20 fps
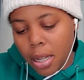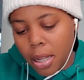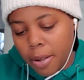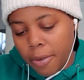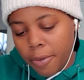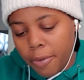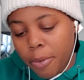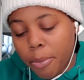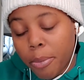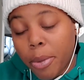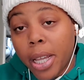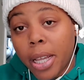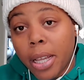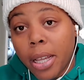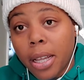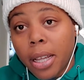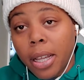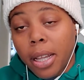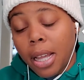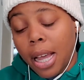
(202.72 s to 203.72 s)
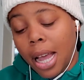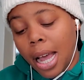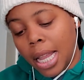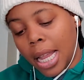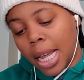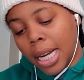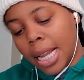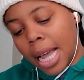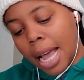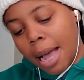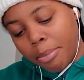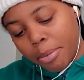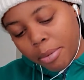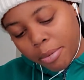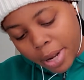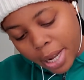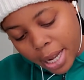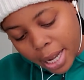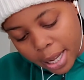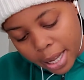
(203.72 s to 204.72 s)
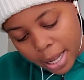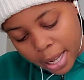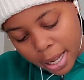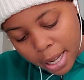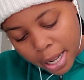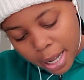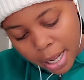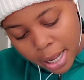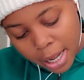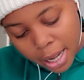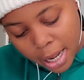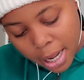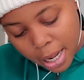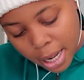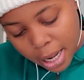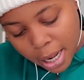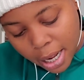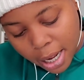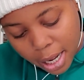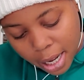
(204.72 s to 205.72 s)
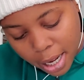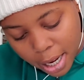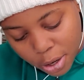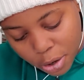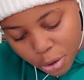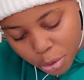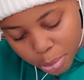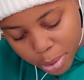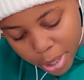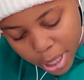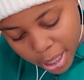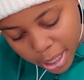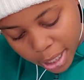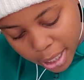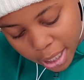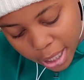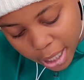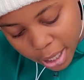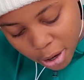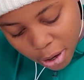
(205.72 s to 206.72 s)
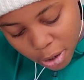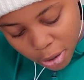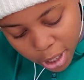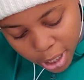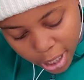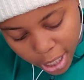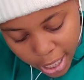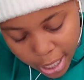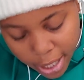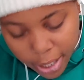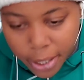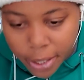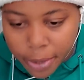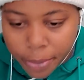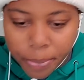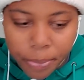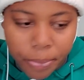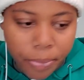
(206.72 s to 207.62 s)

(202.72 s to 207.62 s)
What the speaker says: For me, I like to operate and do business in all states,